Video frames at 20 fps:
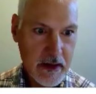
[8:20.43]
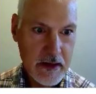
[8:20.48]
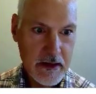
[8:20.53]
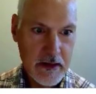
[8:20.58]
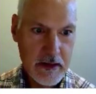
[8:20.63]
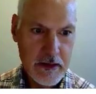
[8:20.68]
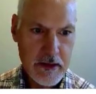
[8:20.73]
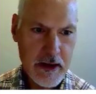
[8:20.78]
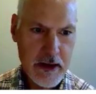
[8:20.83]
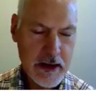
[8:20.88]

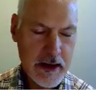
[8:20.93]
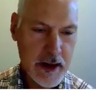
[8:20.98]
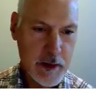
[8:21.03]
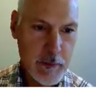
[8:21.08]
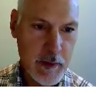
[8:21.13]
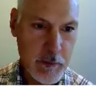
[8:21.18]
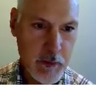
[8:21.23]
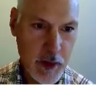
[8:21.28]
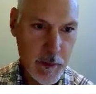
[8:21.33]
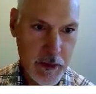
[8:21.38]
You'll learn a little
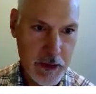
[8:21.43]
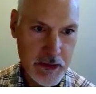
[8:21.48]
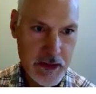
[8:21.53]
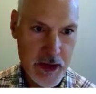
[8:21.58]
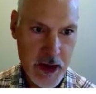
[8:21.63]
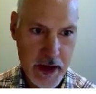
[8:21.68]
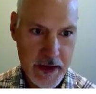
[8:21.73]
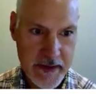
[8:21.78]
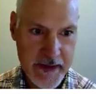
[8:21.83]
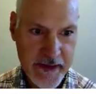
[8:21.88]
bit more about
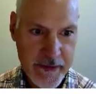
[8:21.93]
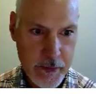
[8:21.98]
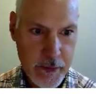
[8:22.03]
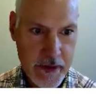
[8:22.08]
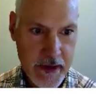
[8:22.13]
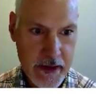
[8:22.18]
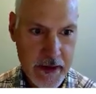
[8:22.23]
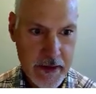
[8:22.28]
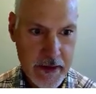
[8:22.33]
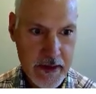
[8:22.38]
drawing this
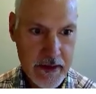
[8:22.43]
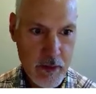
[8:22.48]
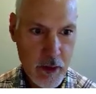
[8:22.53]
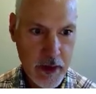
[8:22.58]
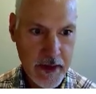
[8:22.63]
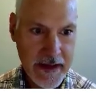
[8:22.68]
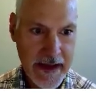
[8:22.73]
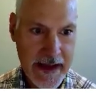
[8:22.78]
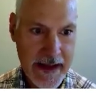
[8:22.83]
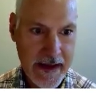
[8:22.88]
one in
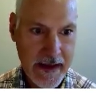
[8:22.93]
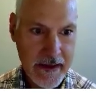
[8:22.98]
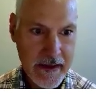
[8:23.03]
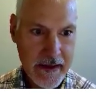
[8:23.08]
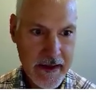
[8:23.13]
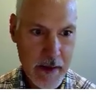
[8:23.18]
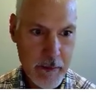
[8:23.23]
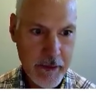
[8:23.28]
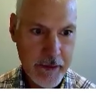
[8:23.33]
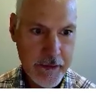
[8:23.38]
organic
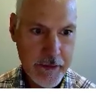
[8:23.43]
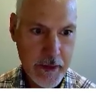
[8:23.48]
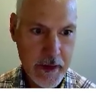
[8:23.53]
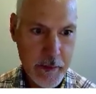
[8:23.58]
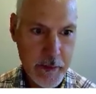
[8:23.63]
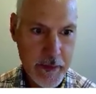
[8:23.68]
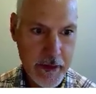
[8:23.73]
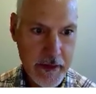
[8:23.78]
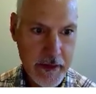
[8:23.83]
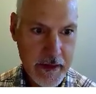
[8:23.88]
chemistry,
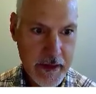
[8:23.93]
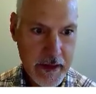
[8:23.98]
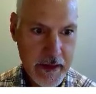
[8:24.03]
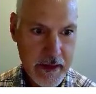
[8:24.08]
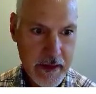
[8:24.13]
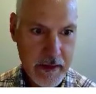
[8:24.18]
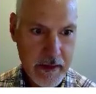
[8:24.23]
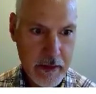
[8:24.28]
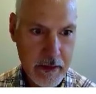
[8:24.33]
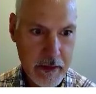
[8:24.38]
but
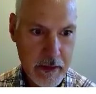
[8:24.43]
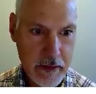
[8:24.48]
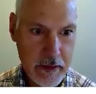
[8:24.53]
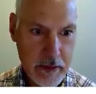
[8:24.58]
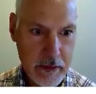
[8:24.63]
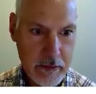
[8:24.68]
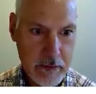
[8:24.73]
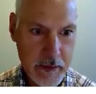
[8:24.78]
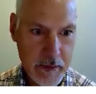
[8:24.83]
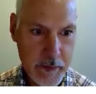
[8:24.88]
here
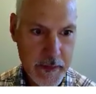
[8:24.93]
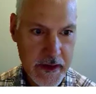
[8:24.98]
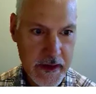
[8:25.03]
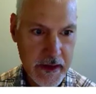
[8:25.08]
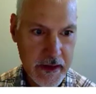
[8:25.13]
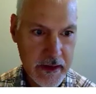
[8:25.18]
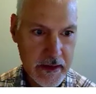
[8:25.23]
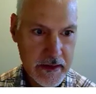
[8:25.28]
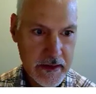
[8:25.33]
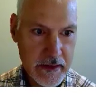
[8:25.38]
would
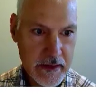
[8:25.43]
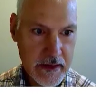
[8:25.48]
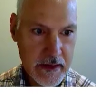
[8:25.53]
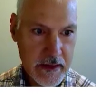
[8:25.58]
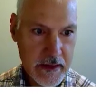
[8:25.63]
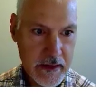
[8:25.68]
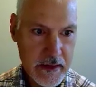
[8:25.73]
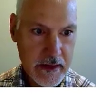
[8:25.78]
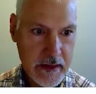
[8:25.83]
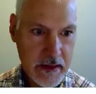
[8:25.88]
be
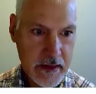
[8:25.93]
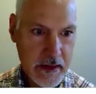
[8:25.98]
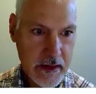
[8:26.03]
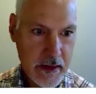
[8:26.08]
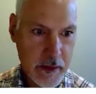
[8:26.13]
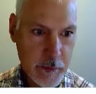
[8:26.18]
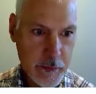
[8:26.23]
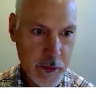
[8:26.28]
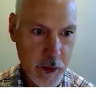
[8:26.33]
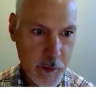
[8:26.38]

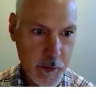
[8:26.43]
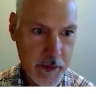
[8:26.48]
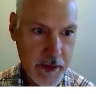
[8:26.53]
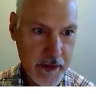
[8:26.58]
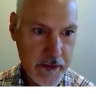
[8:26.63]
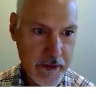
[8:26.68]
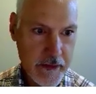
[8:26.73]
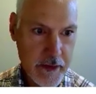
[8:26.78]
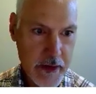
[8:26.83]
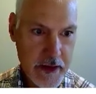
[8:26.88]
an
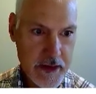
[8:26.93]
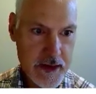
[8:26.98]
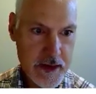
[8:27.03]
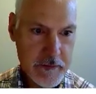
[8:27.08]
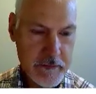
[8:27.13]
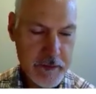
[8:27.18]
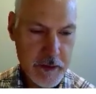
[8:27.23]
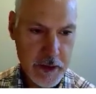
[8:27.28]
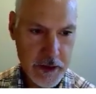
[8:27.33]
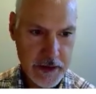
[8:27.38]
appropriate structure
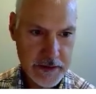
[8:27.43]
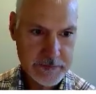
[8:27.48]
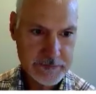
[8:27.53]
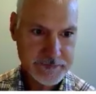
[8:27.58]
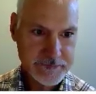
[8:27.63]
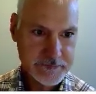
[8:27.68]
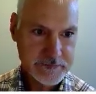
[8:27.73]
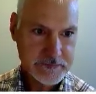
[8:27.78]
for it.